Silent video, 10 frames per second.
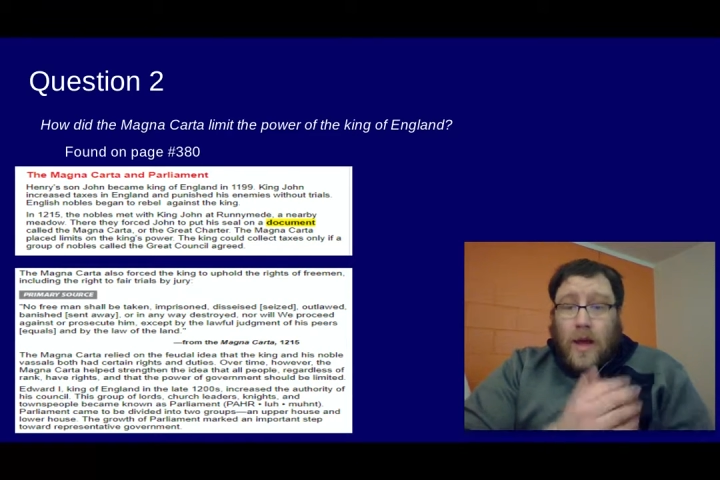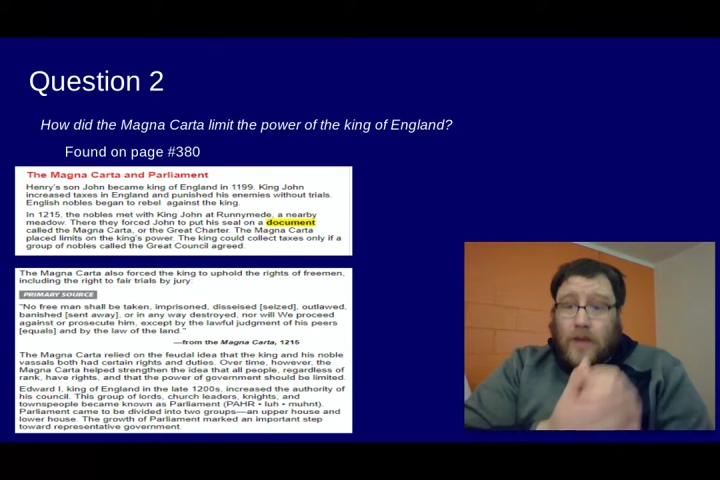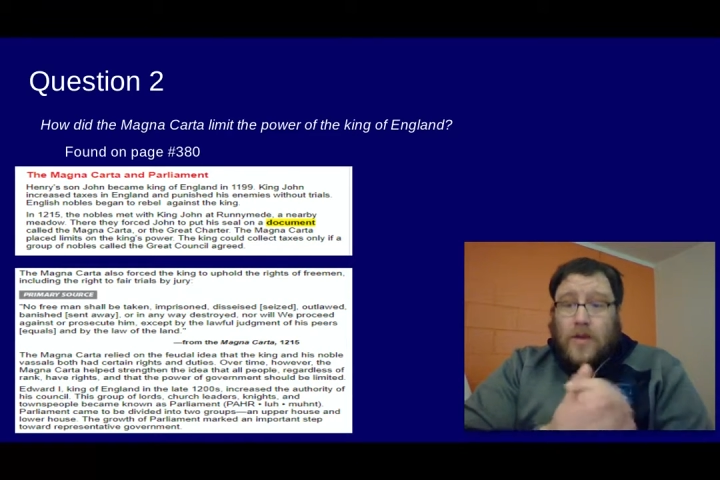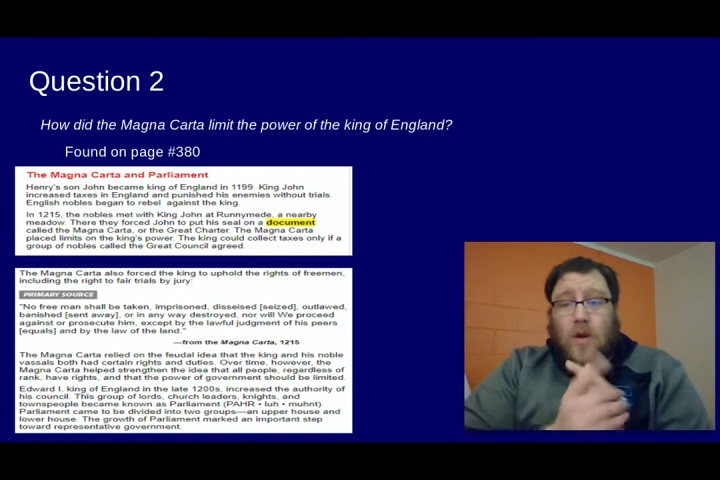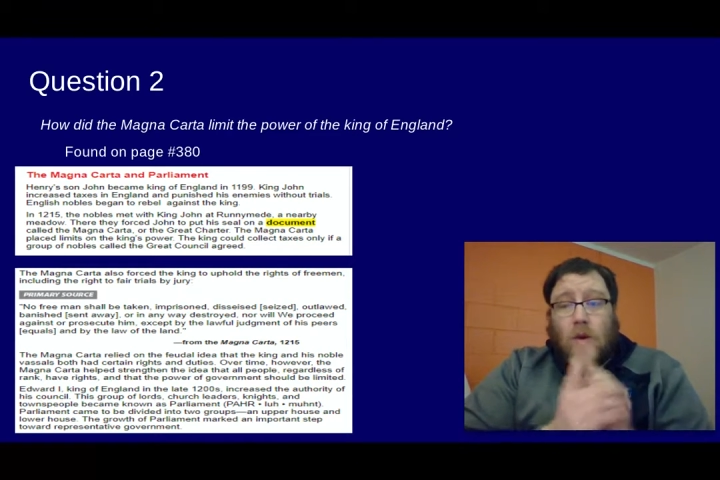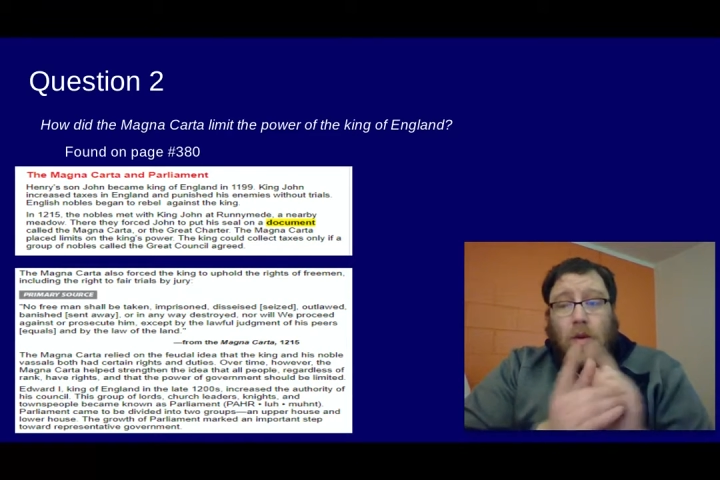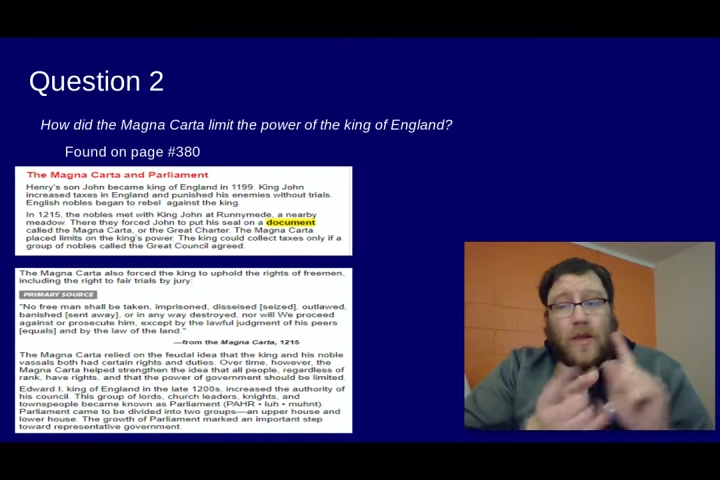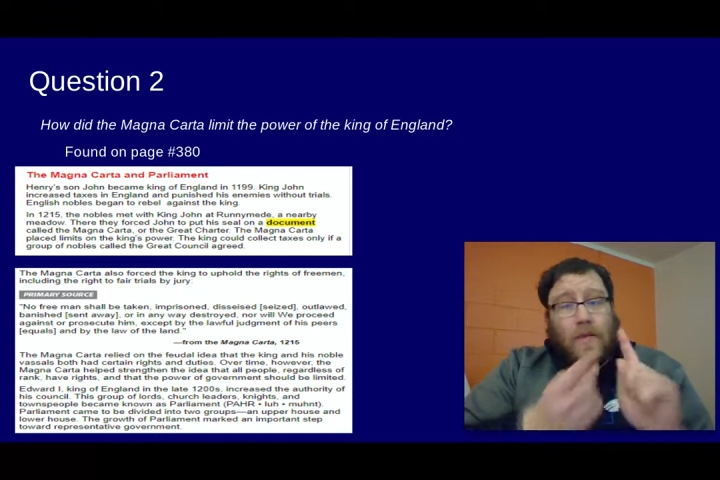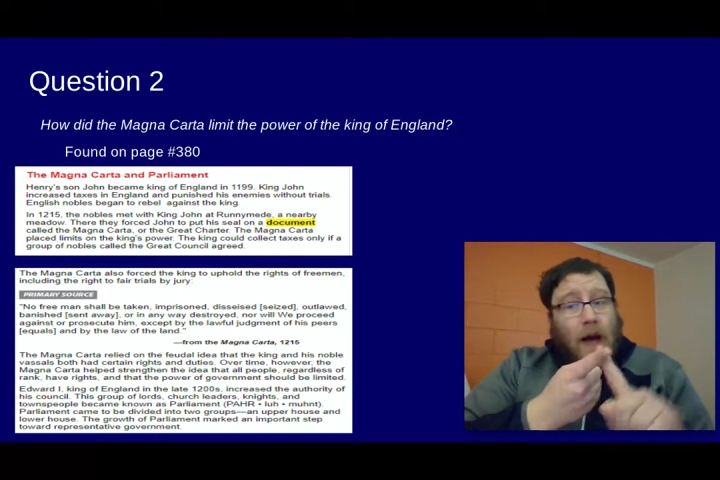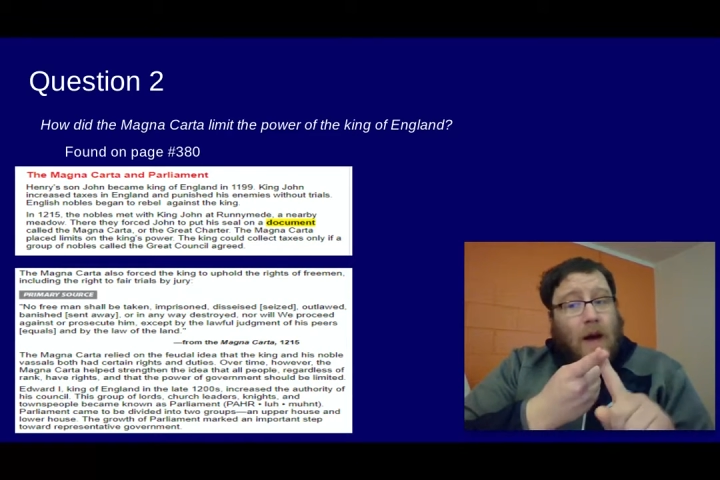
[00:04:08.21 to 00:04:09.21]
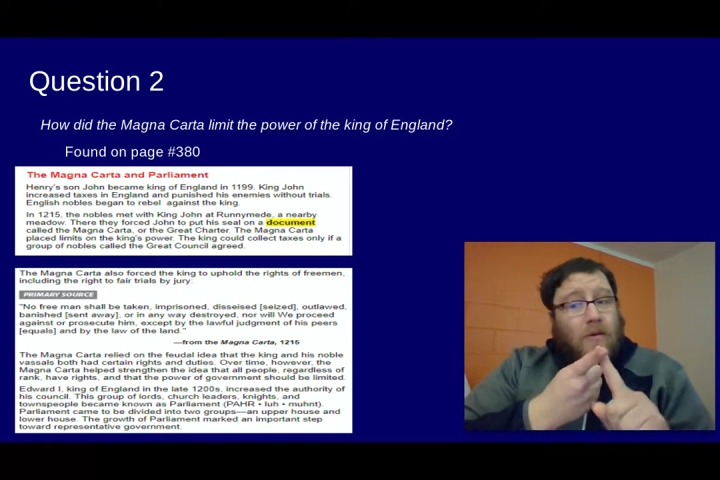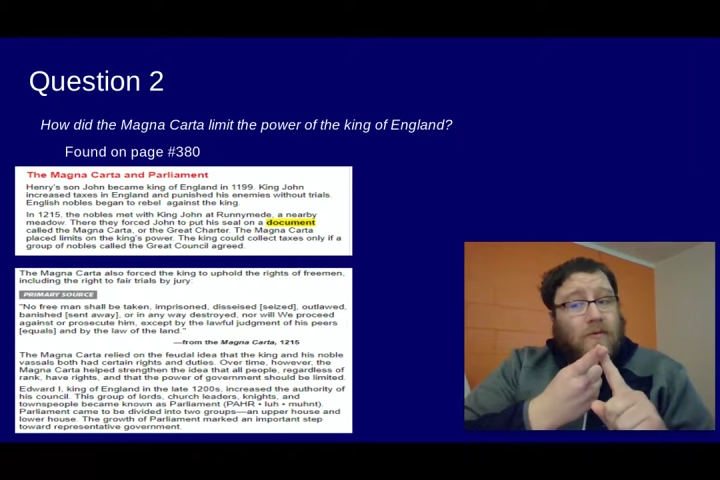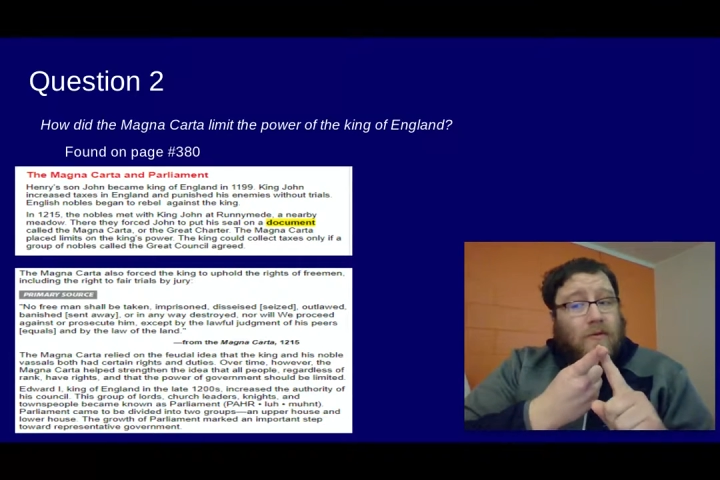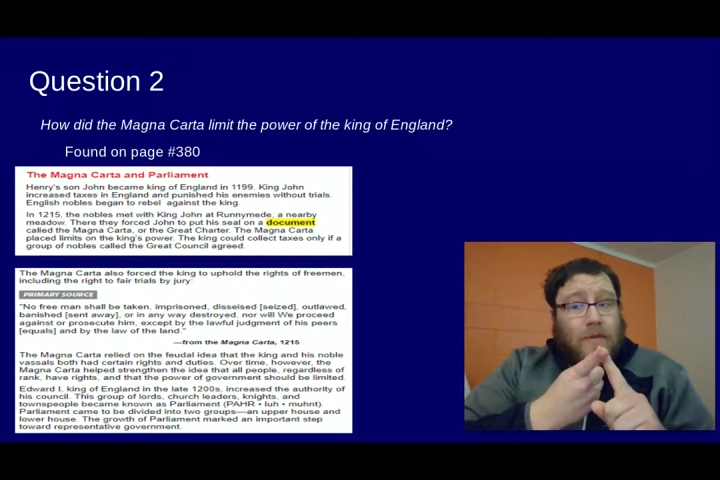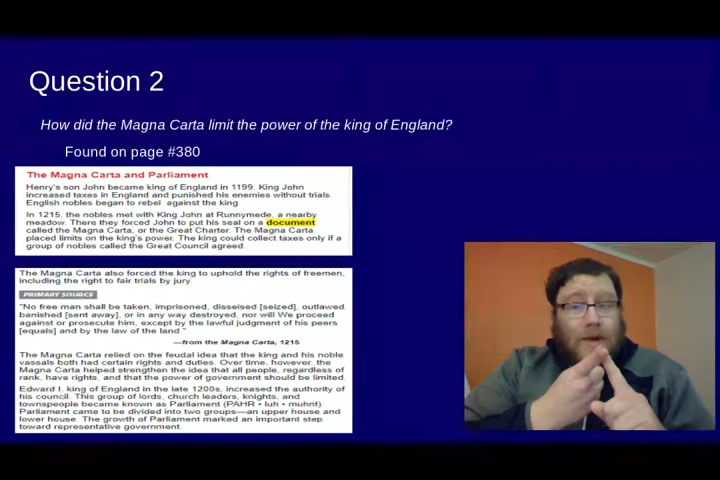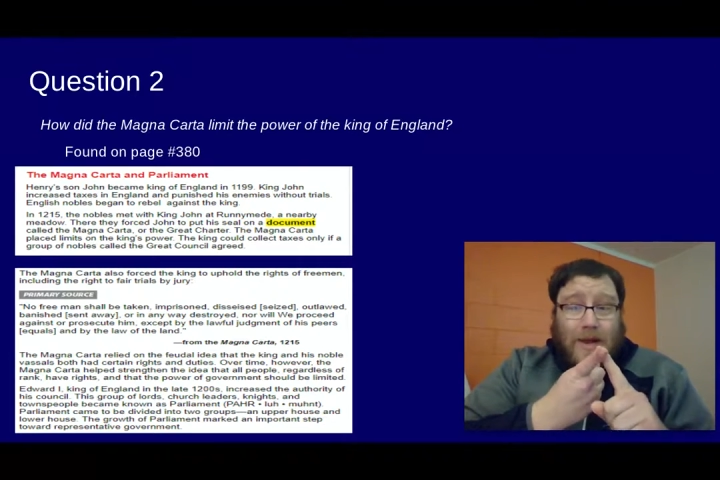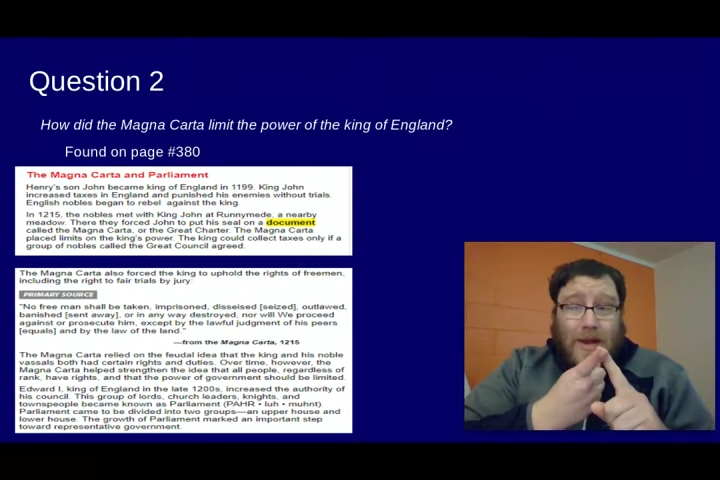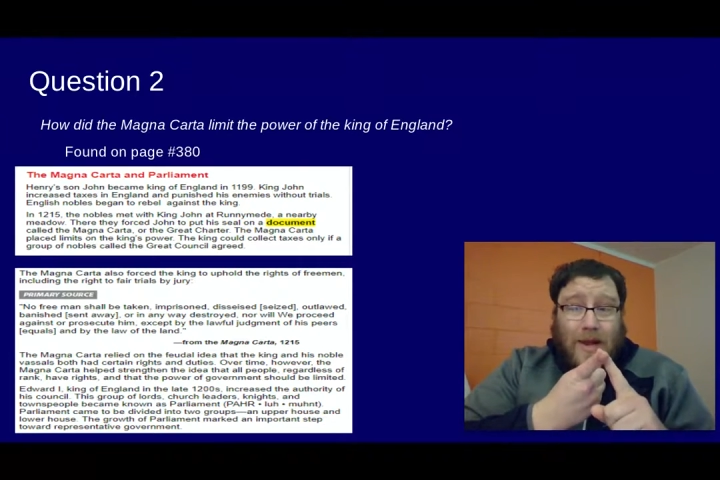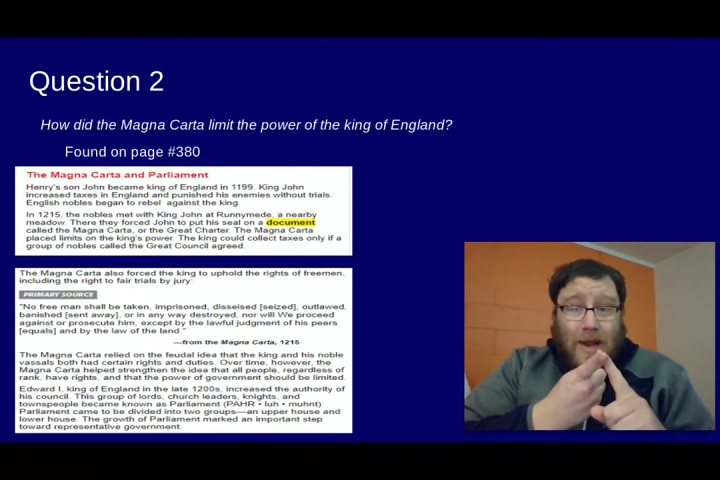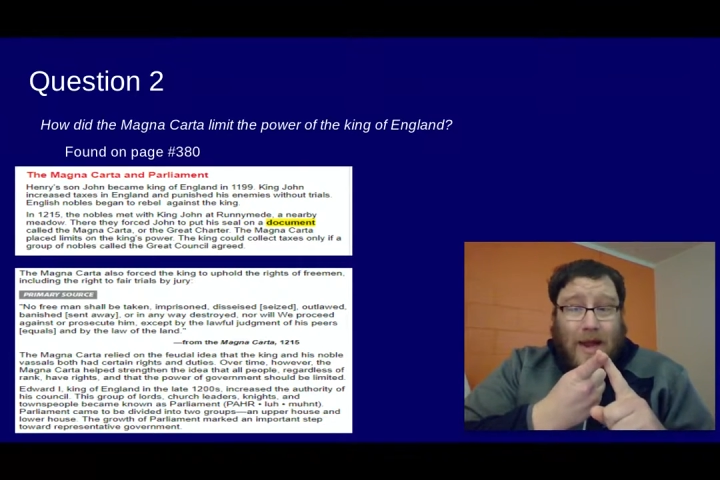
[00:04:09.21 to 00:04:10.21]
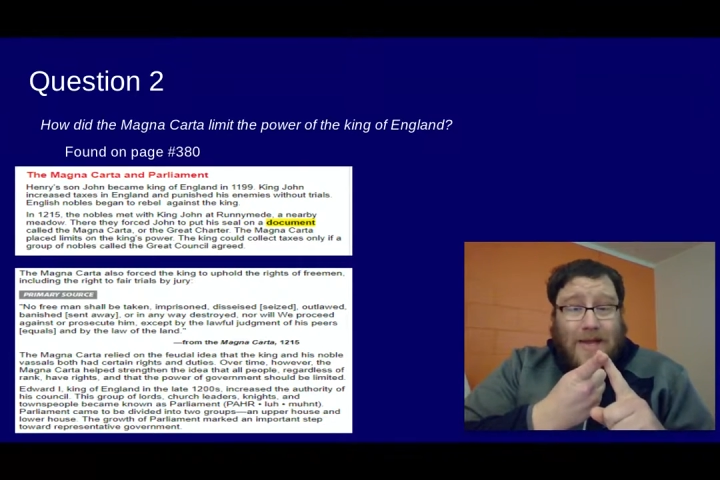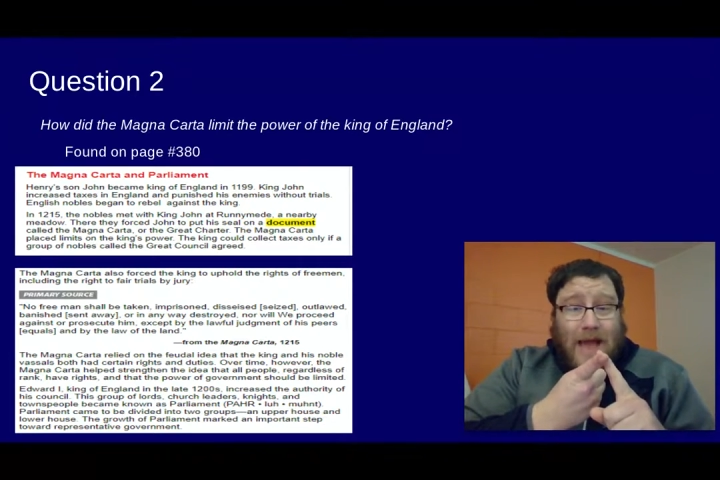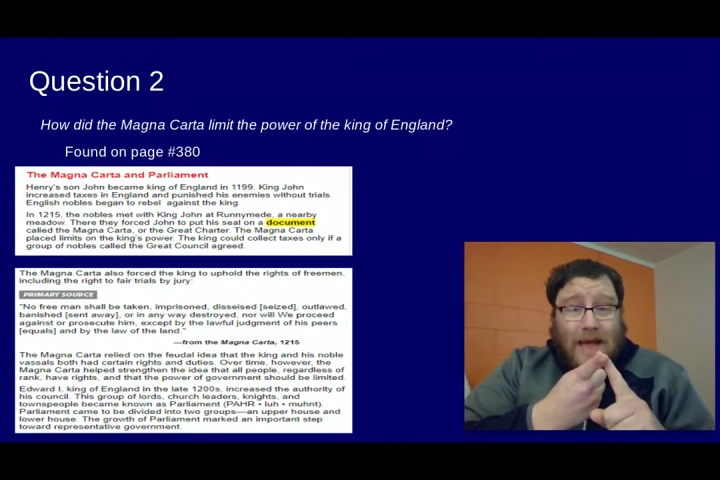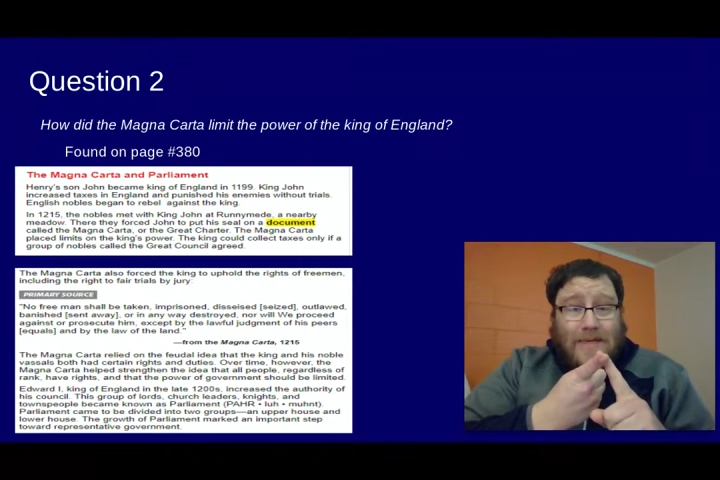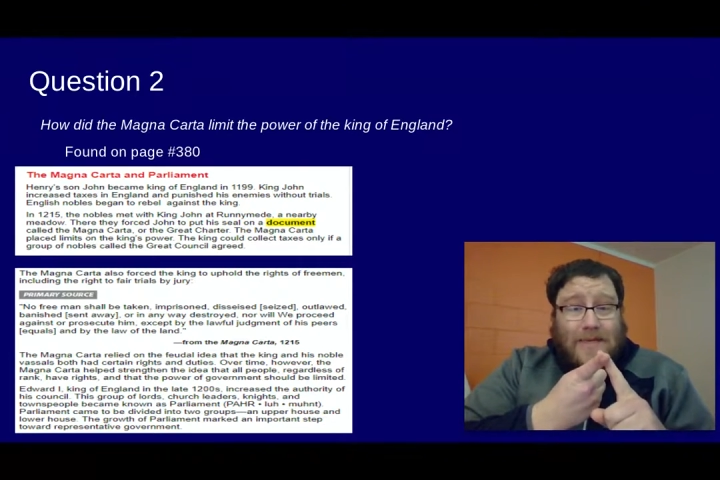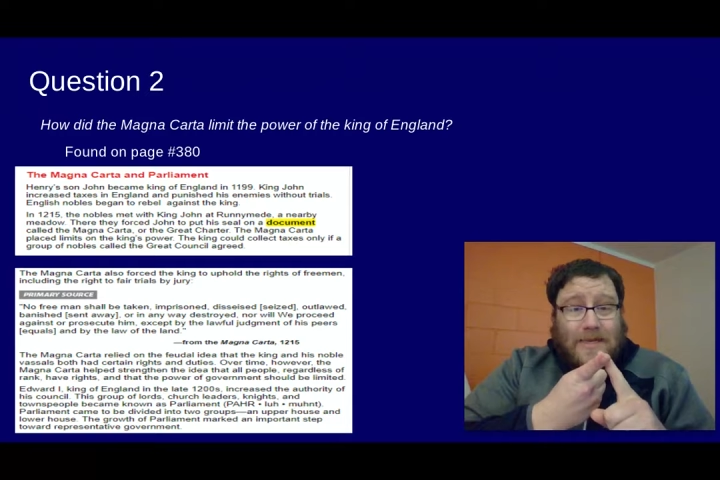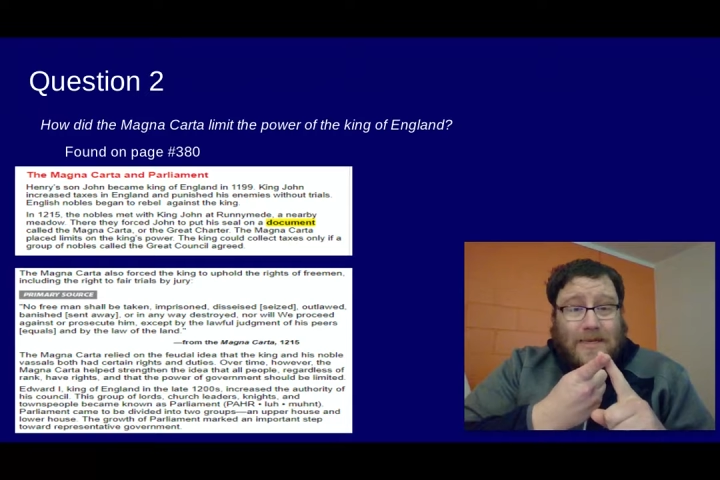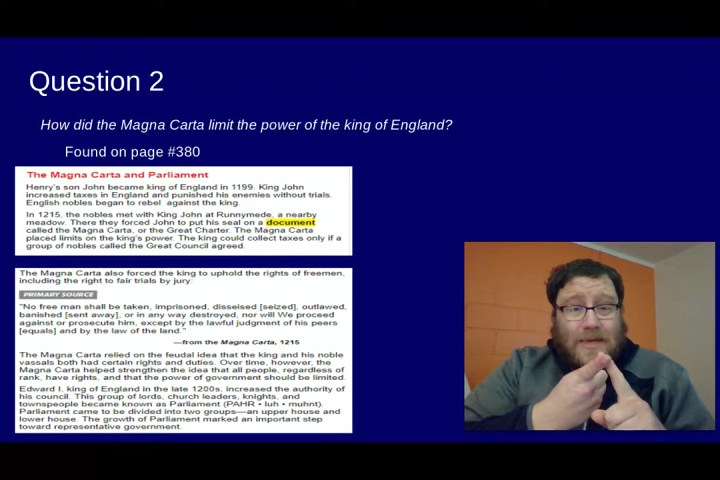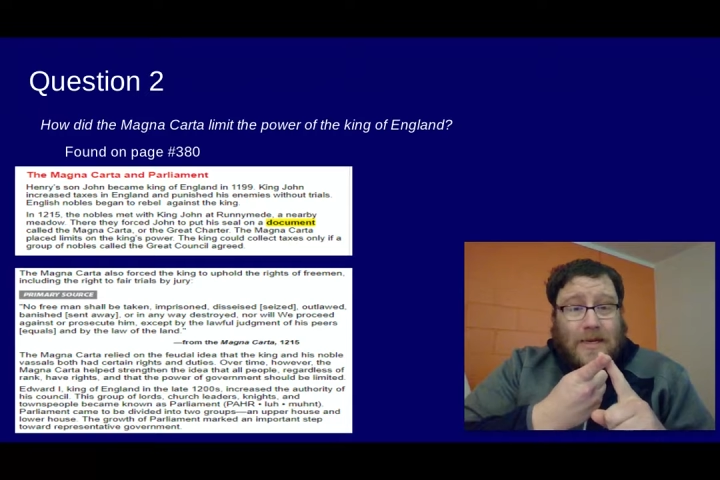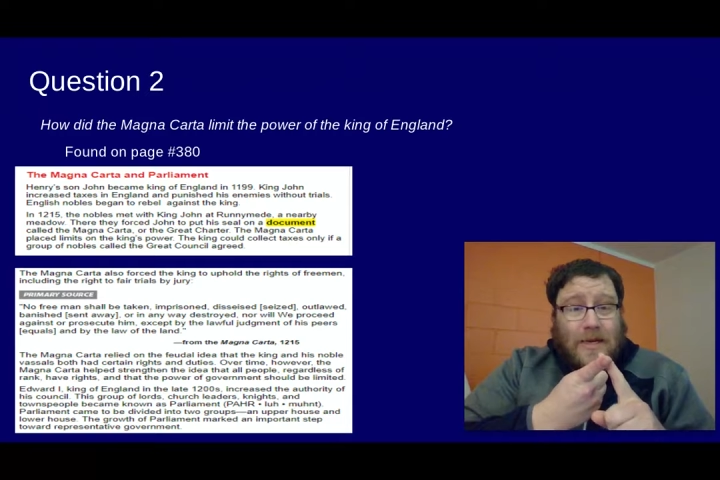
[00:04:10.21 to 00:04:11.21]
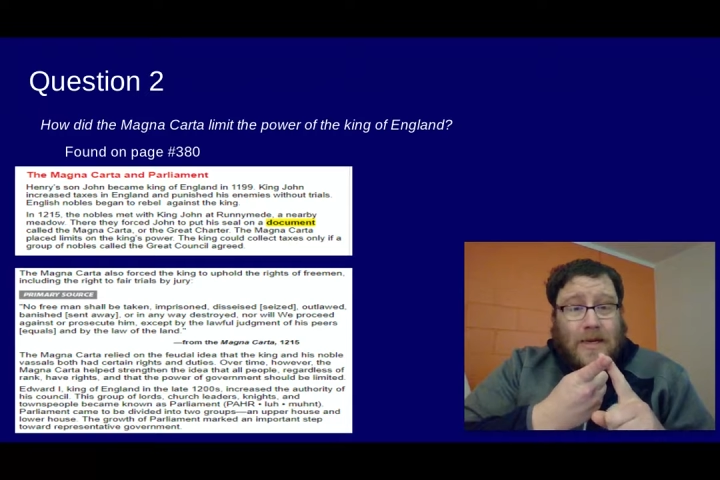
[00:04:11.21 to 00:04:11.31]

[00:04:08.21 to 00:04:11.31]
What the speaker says: It took away the power for him to collect taxes,